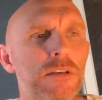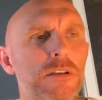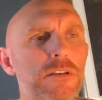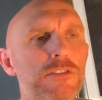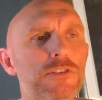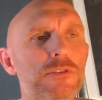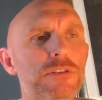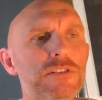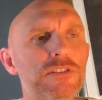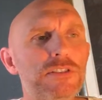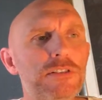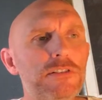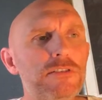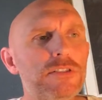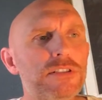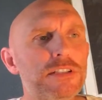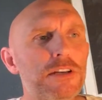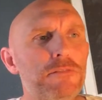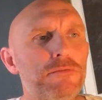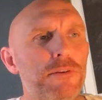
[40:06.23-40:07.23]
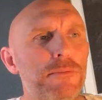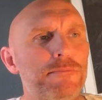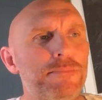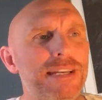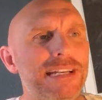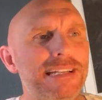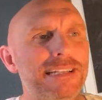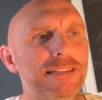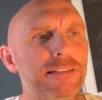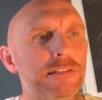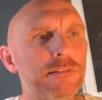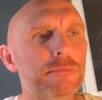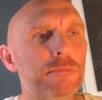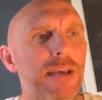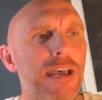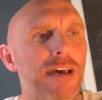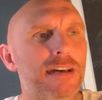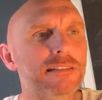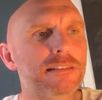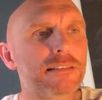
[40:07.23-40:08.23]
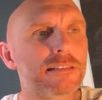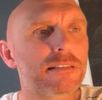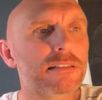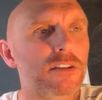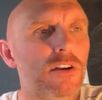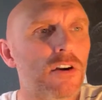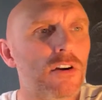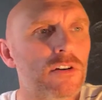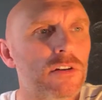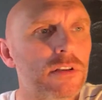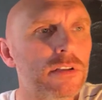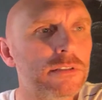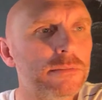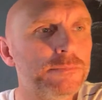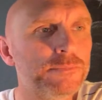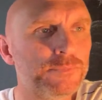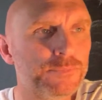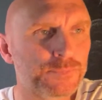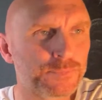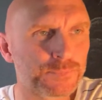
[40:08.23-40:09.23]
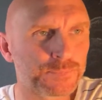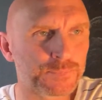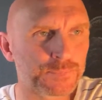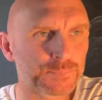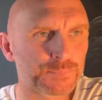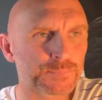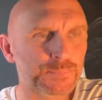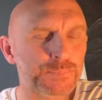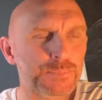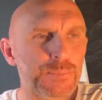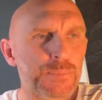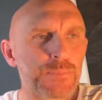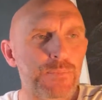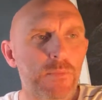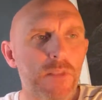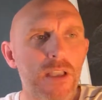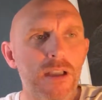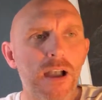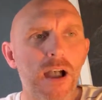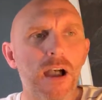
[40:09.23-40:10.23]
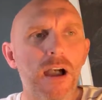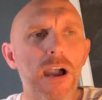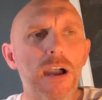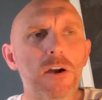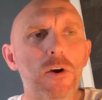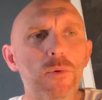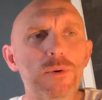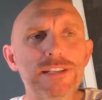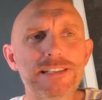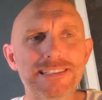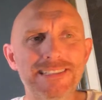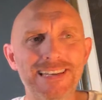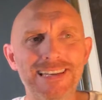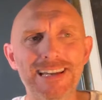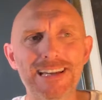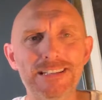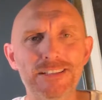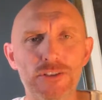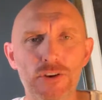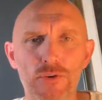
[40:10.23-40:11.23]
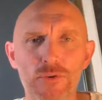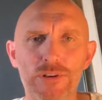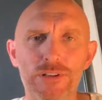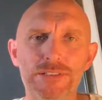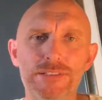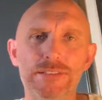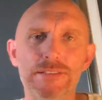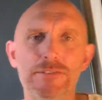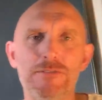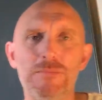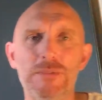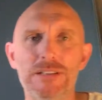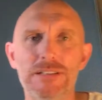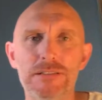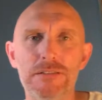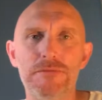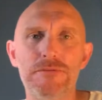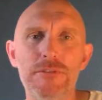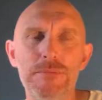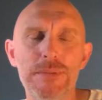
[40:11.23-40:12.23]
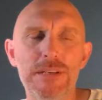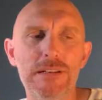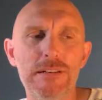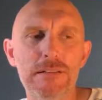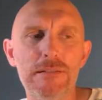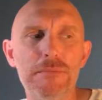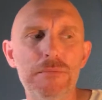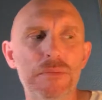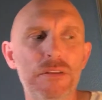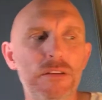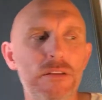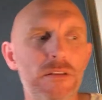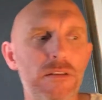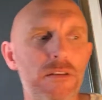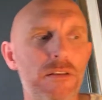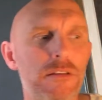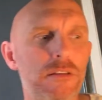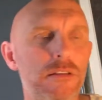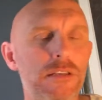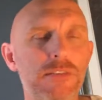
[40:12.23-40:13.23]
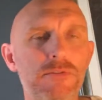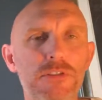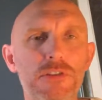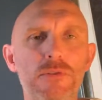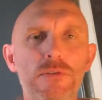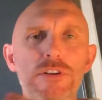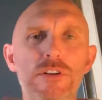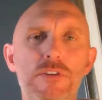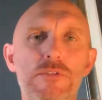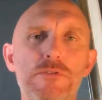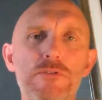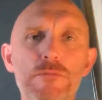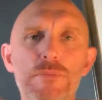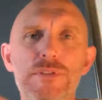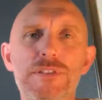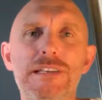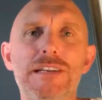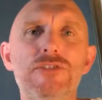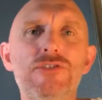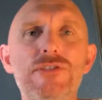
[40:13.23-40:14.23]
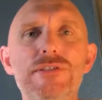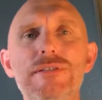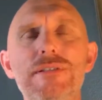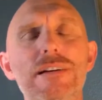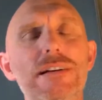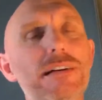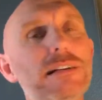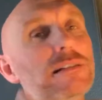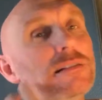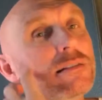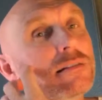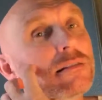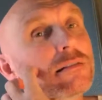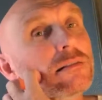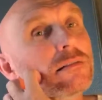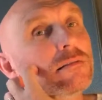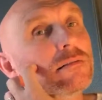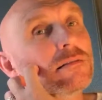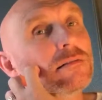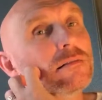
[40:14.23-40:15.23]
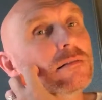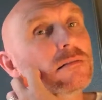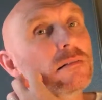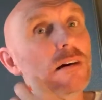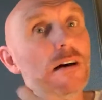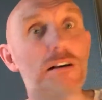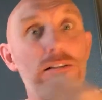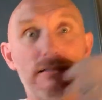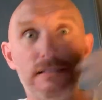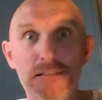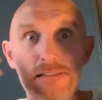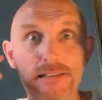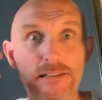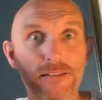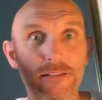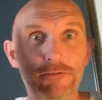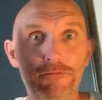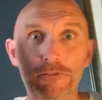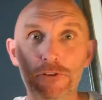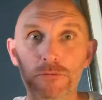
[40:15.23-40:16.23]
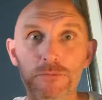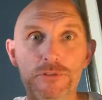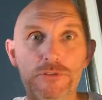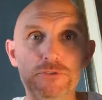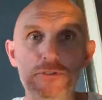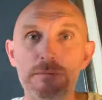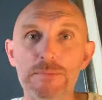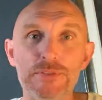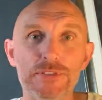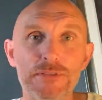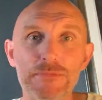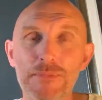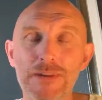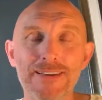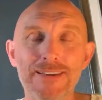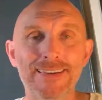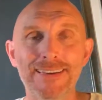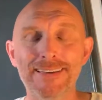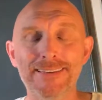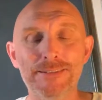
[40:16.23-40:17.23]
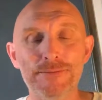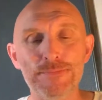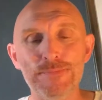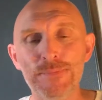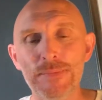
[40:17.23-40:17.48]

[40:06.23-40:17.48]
Do you consider yourself a medium? Asks Carla. I always say I don't consider myself a medium. Even though in group session nights, I'll see film strips in my head.